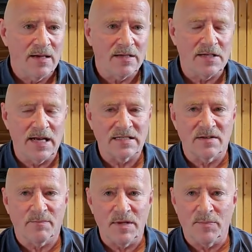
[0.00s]
a chance
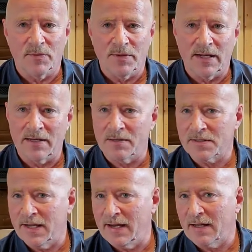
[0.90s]
of people not
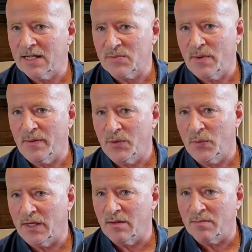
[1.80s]
understanding because we were
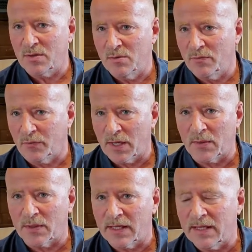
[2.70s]
doing them too
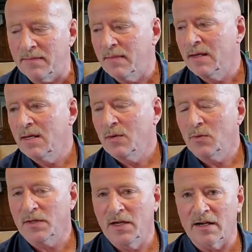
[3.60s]
frequently
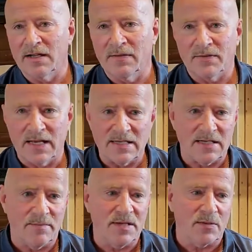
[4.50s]
with not enough days
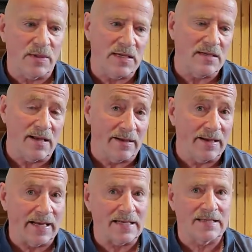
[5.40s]
in between, and I
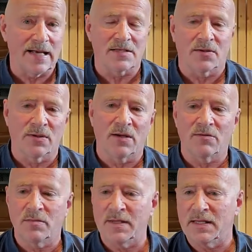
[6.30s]
guess that's turned
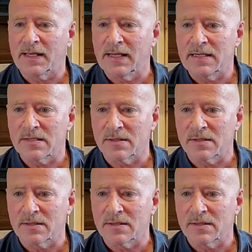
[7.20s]
out to be the case.